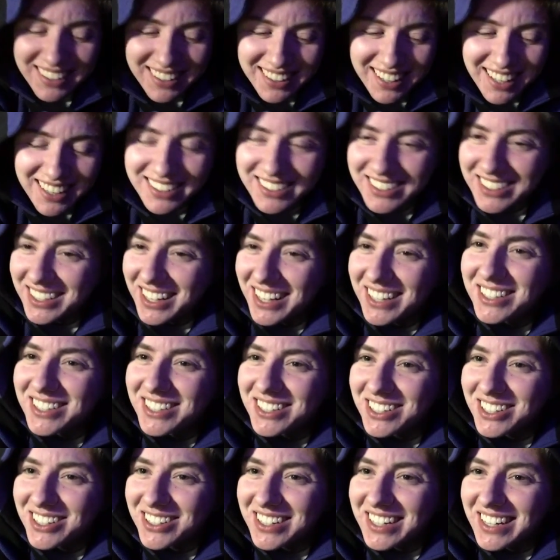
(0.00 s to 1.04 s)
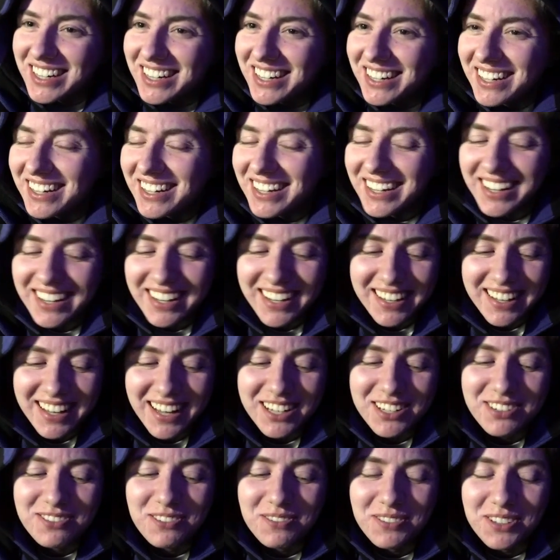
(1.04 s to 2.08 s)
That's dirty.
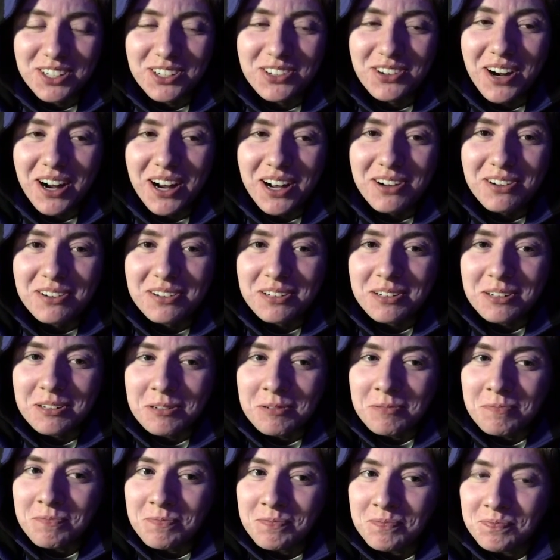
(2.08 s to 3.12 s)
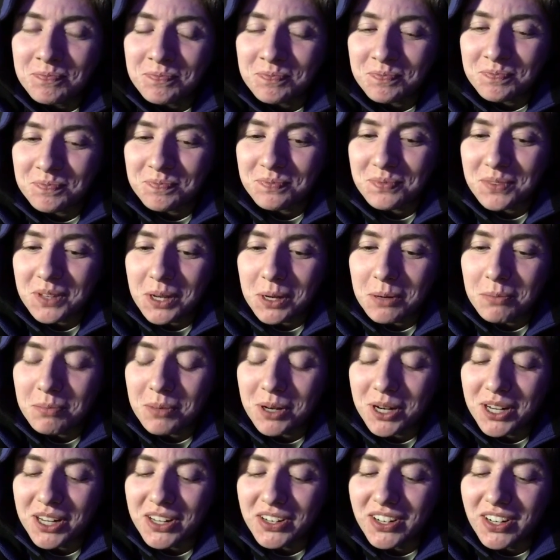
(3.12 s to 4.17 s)
That's from the ground.
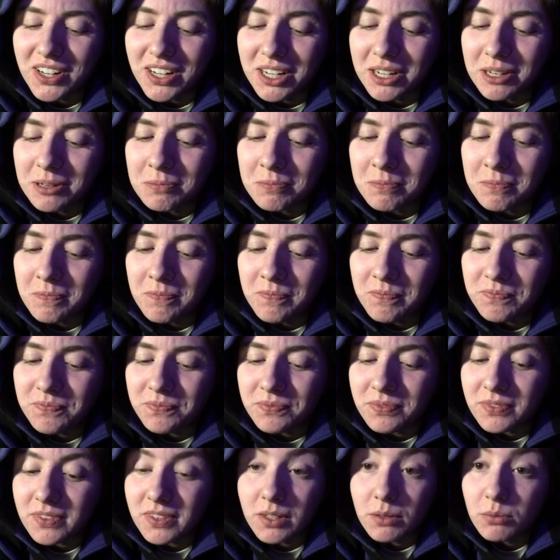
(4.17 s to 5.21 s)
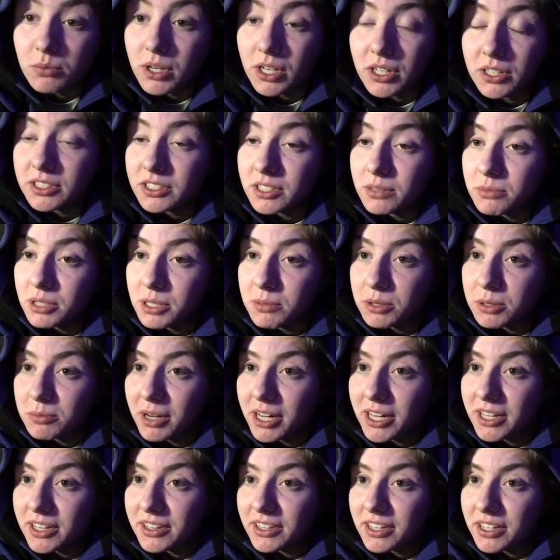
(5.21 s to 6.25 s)
But while some people
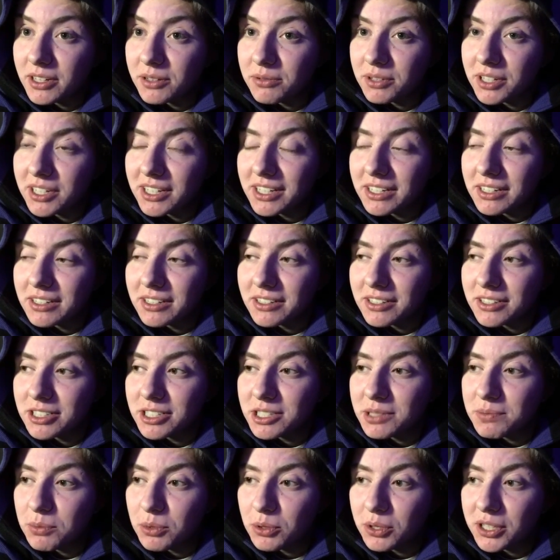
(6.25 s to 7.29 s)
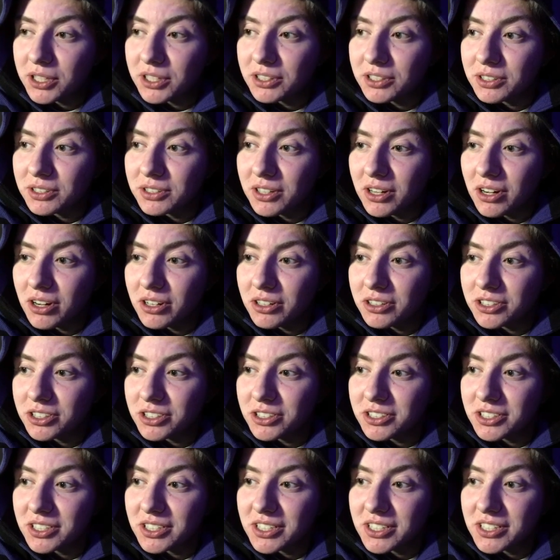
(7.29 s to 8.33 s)
might think we spoil
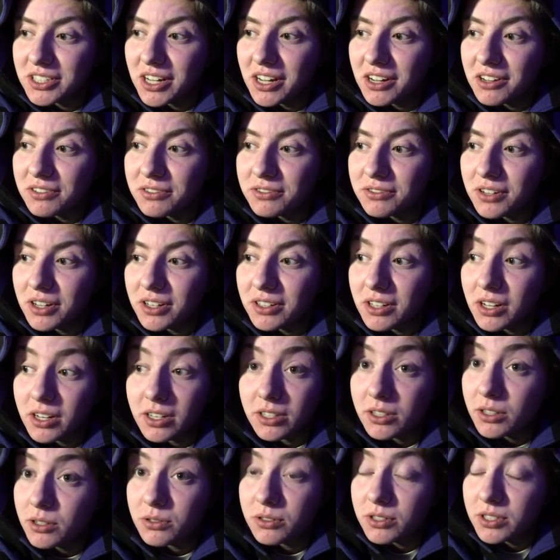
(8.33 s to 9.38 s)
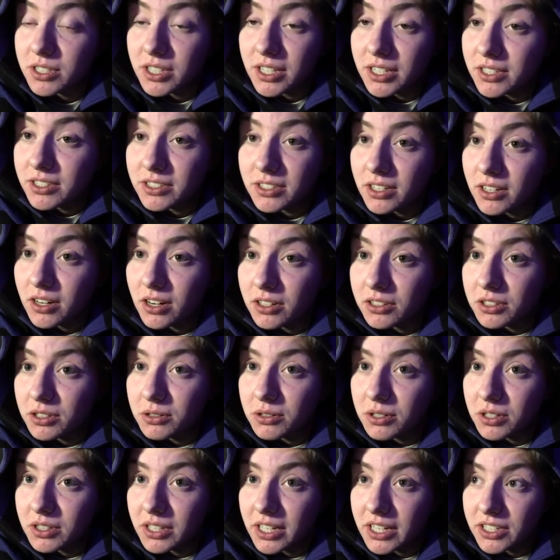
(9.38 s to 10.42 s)
altars and stuff, a lot of those things that Hollow
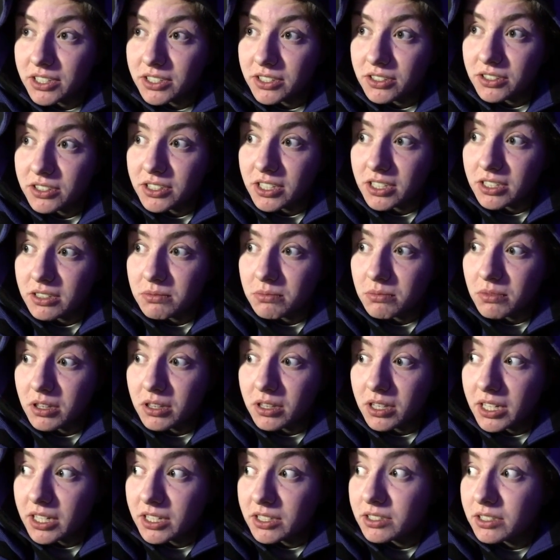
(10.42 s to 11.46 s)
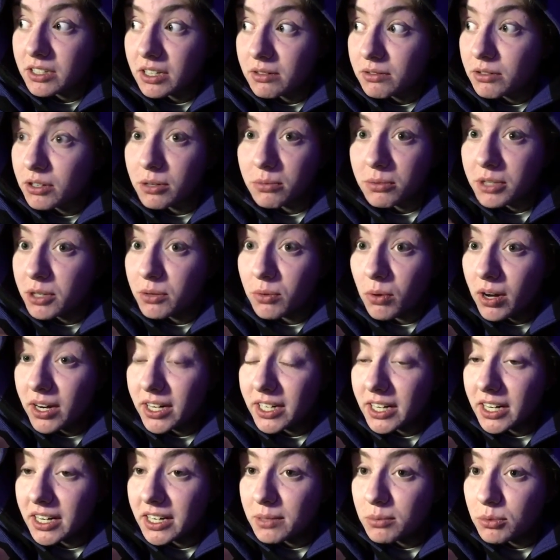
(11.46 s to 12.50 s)
collects are just things that nobody
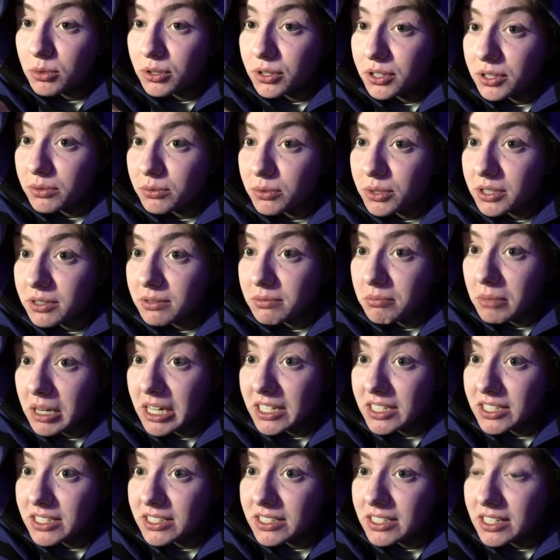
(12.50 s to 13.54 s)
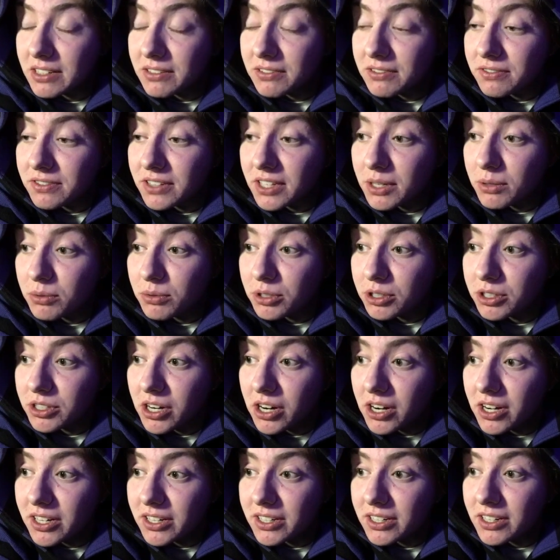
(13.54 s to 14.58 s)
wanted anymore and wouldn't miss if they were
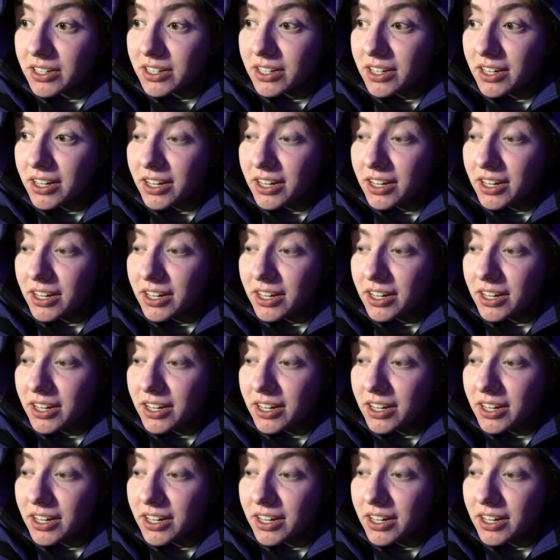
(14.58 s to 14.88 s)
gone.